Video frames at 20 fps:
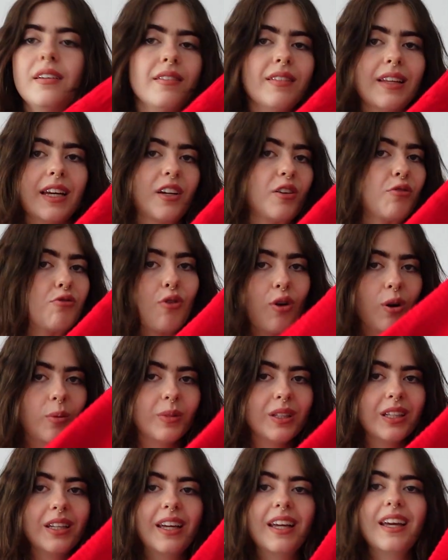like
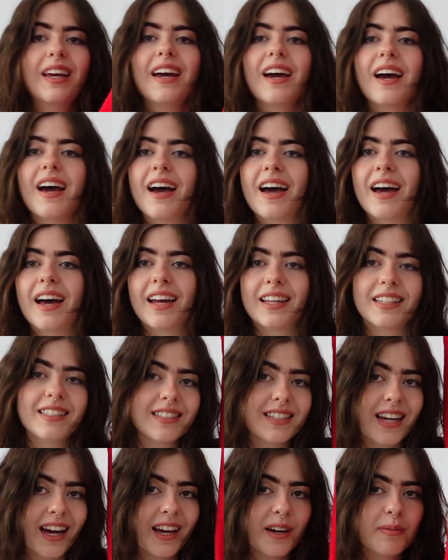normally,
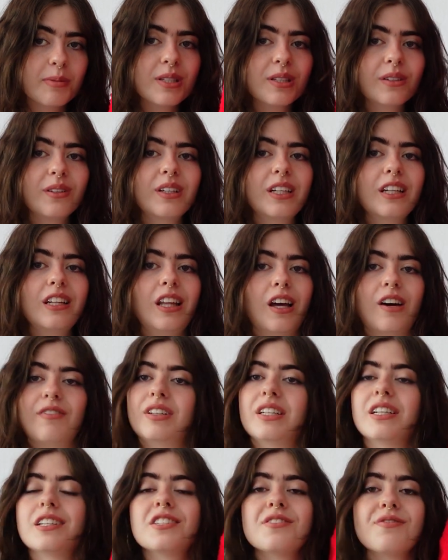and I absolutely love
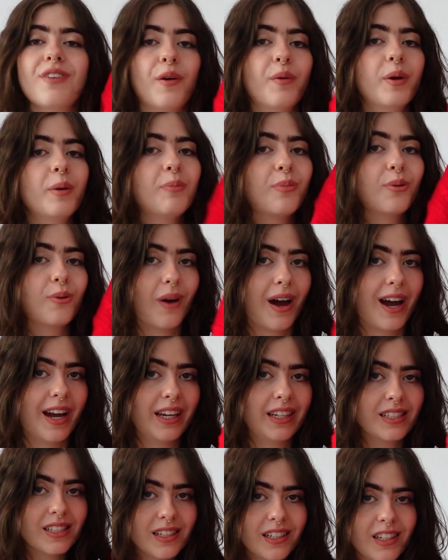it. It's very
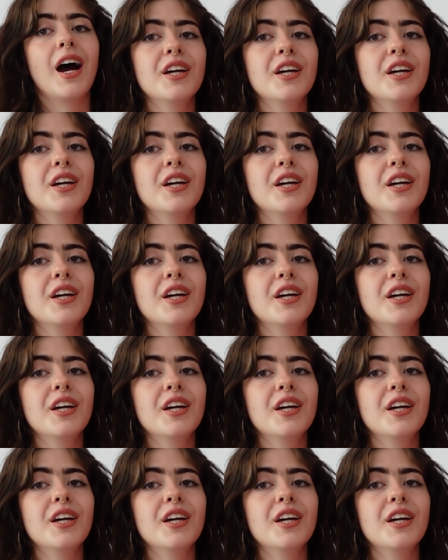bright.